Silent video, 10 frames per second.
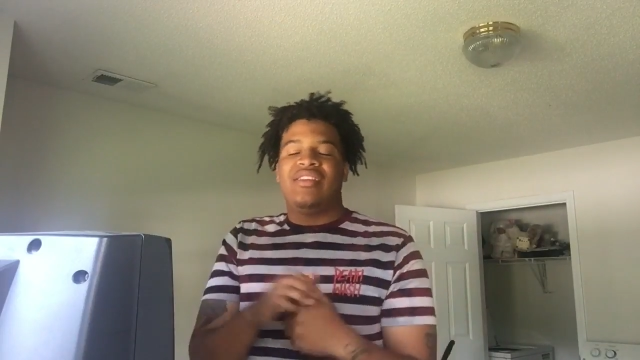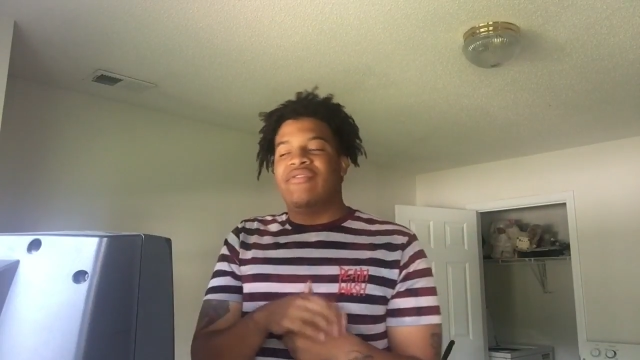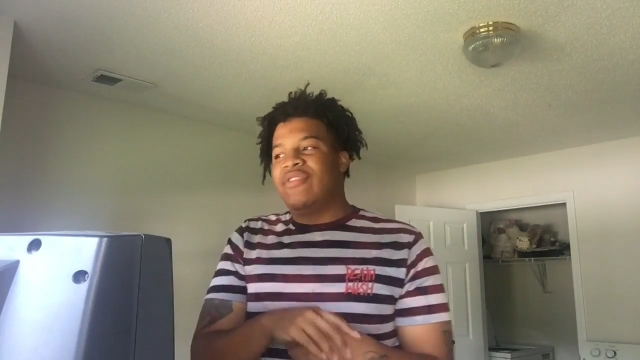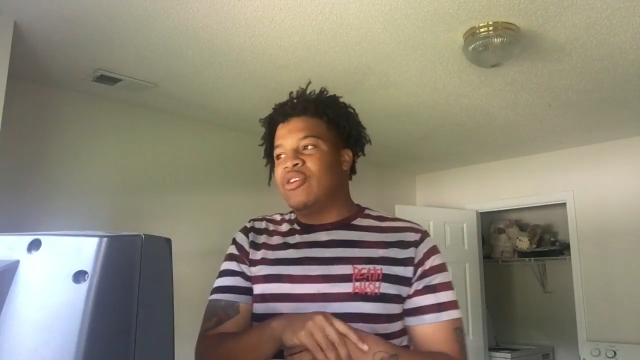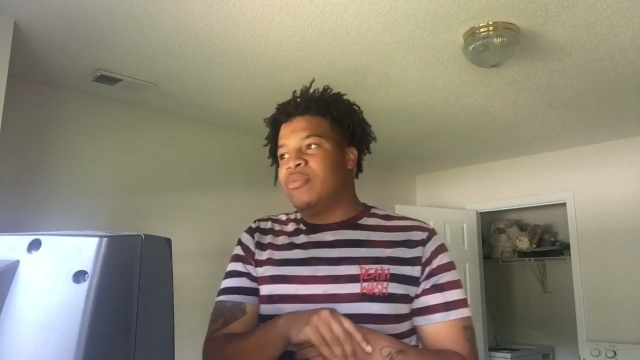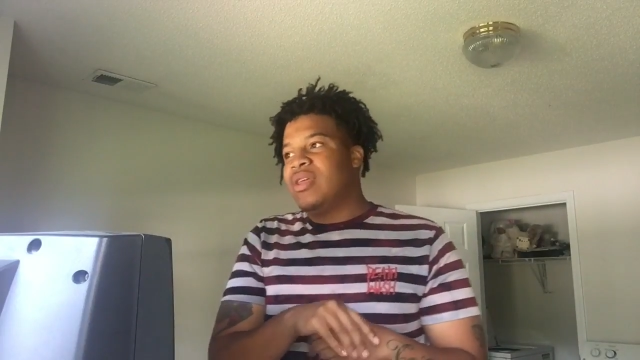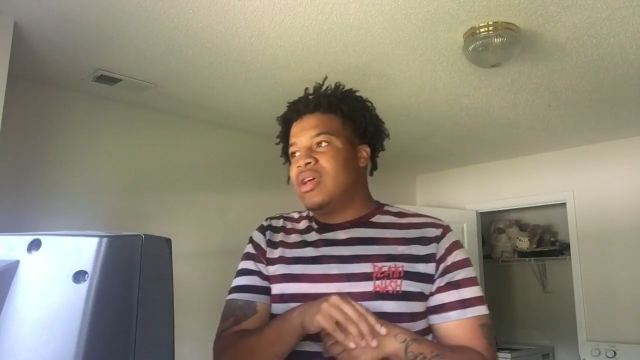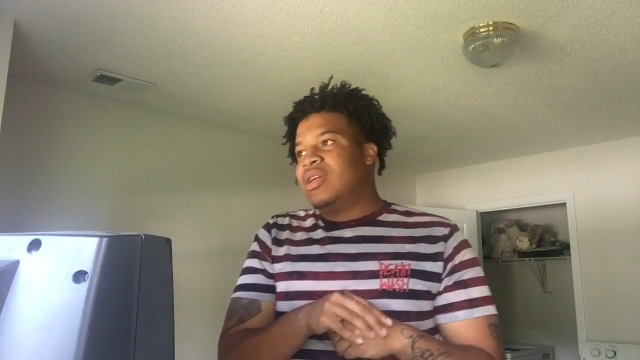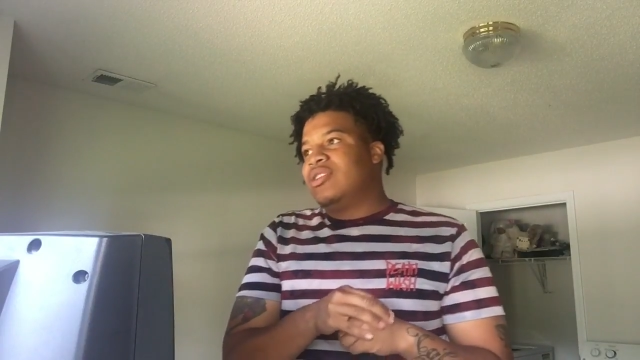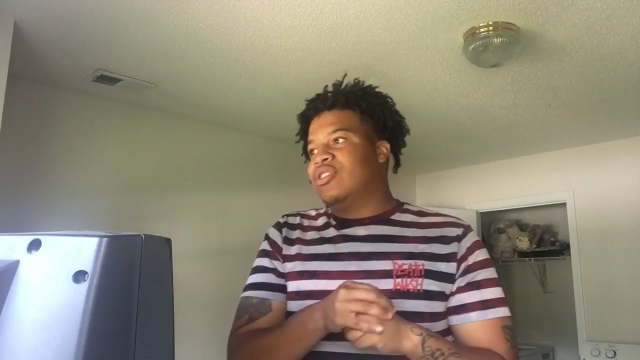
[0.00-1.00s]
You feel me?
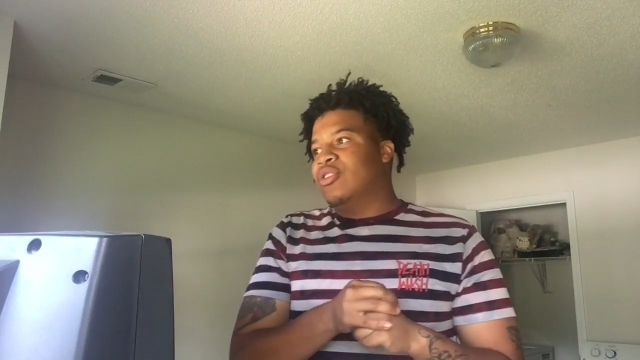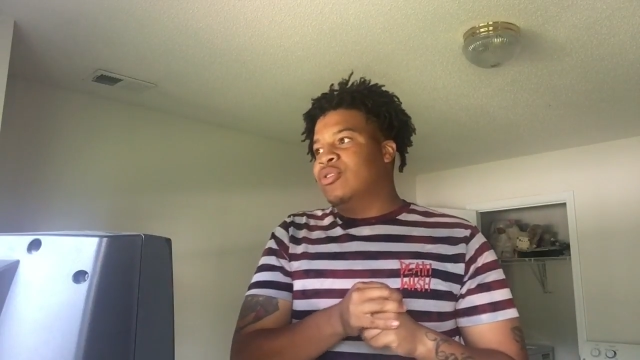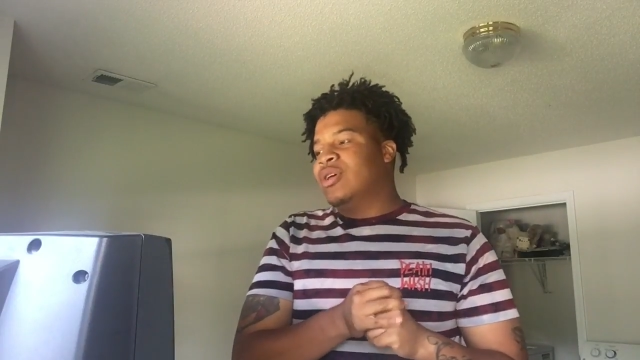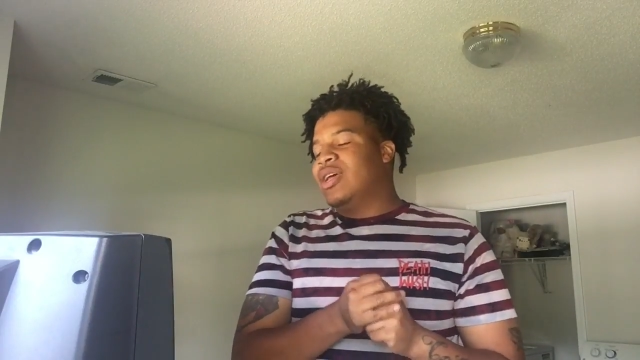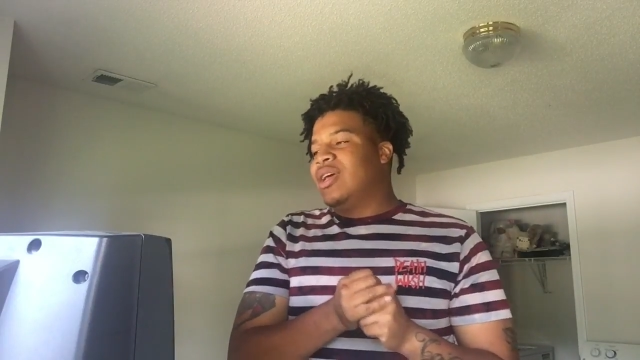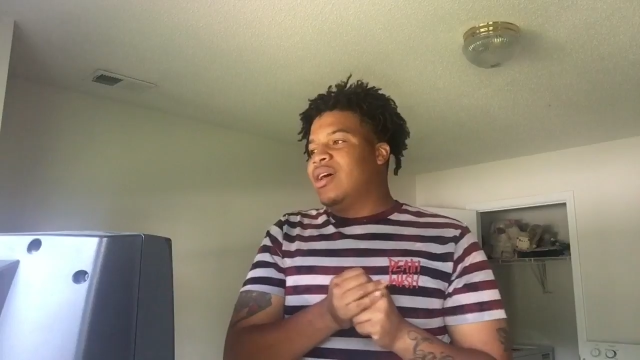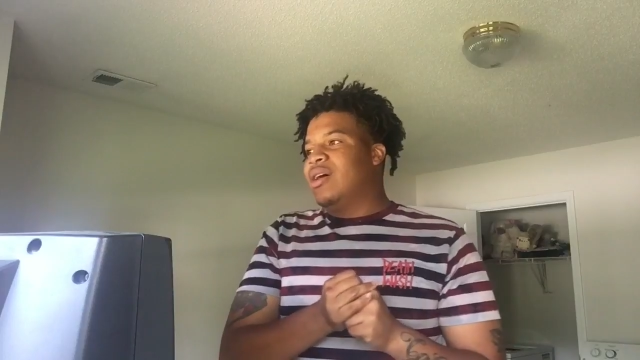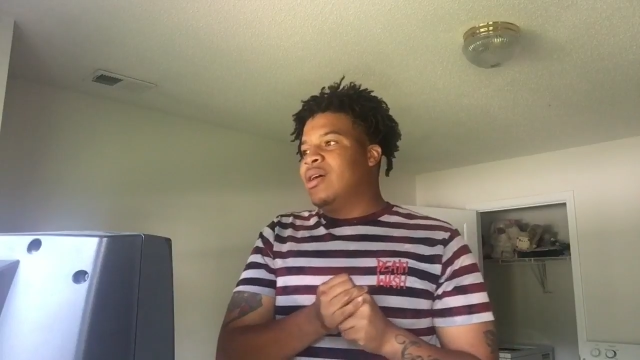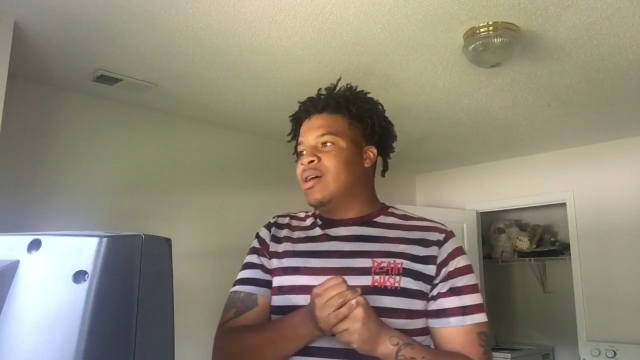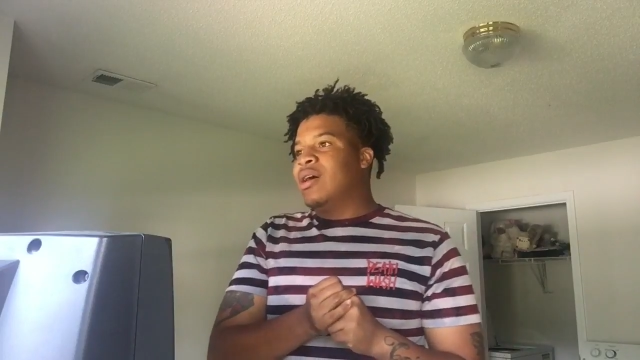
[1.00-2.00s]
So,
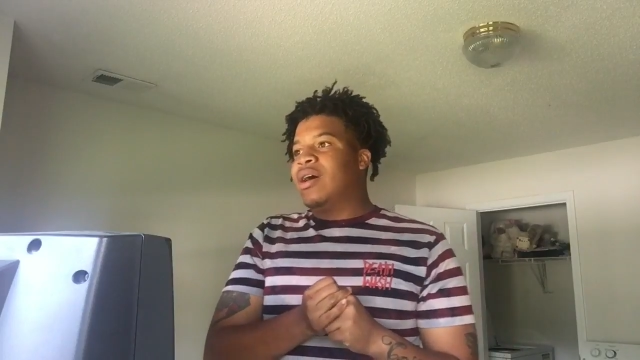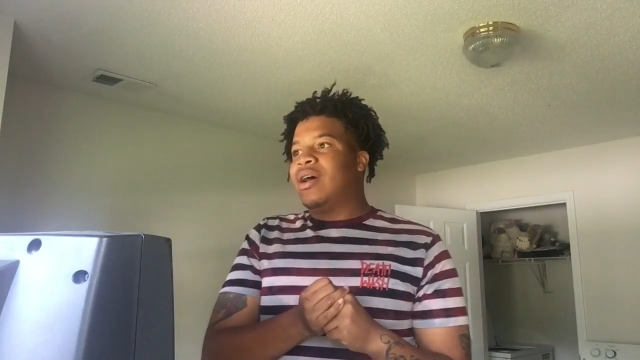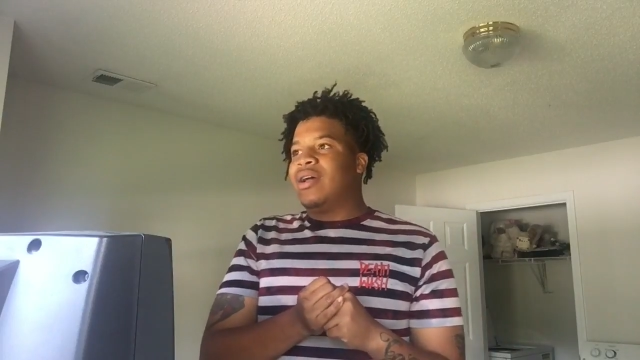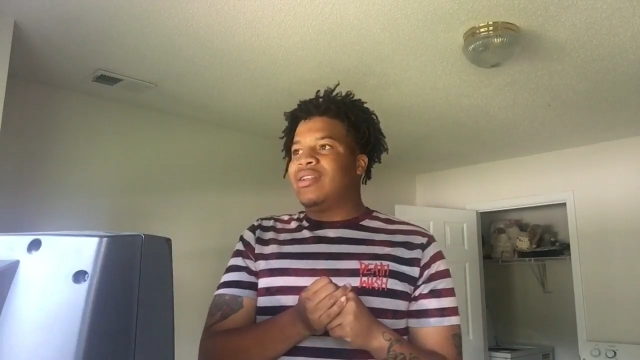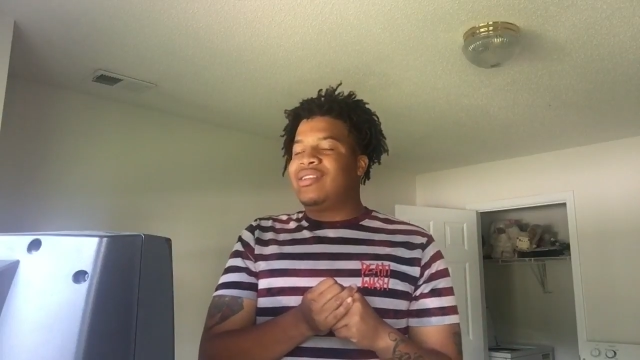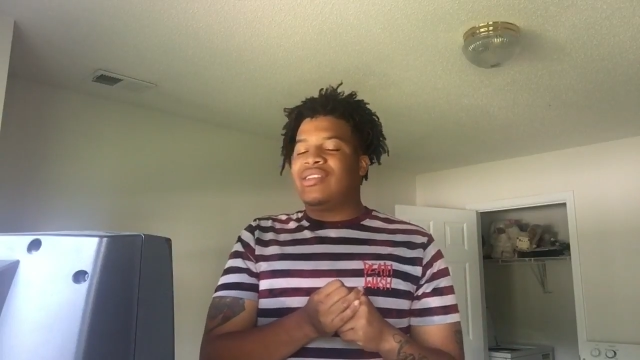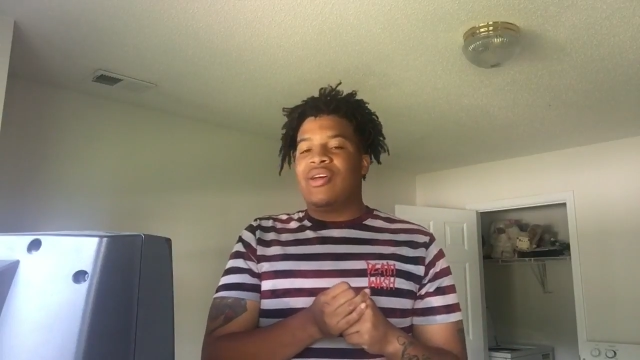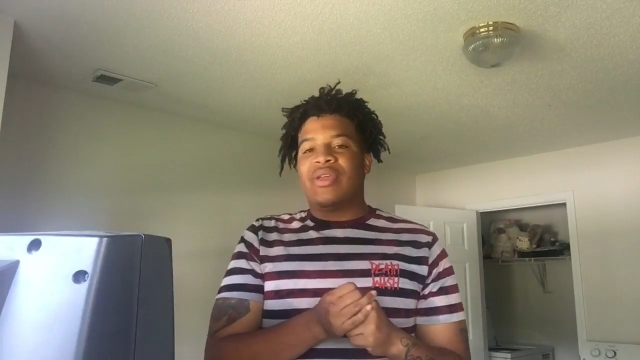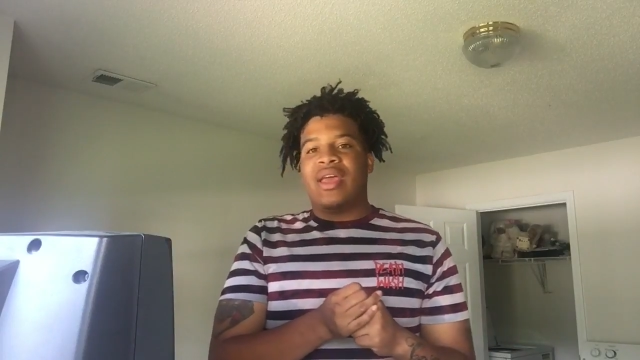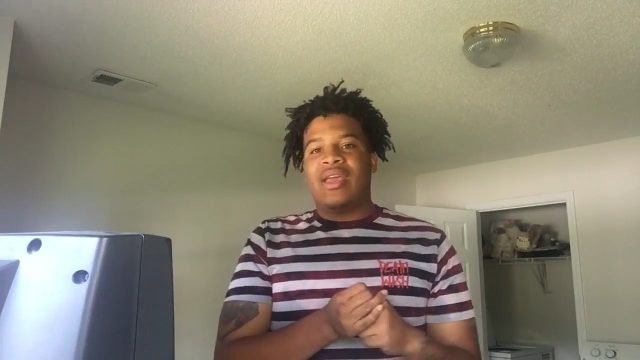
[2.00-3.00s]
she
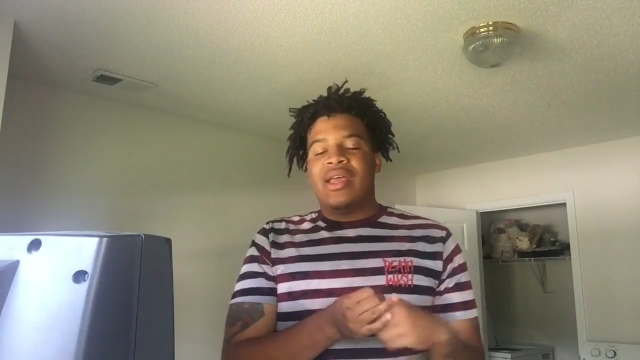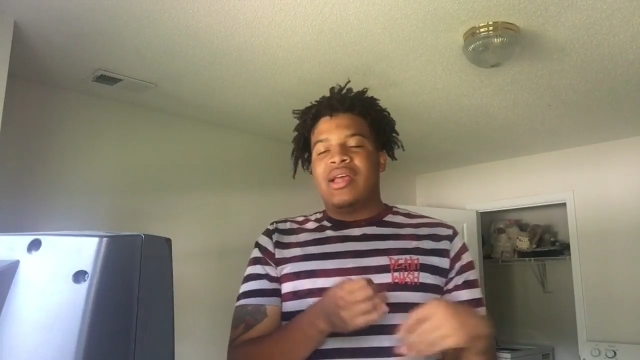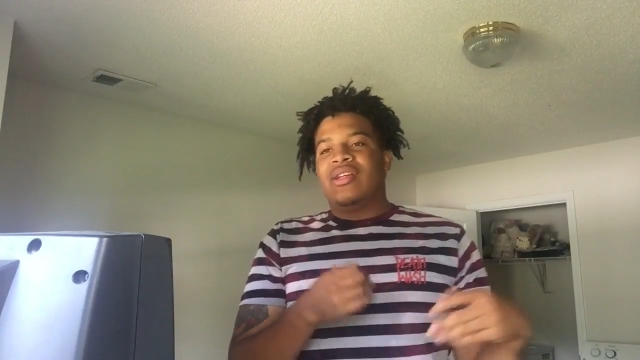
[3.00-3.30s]
said, okay.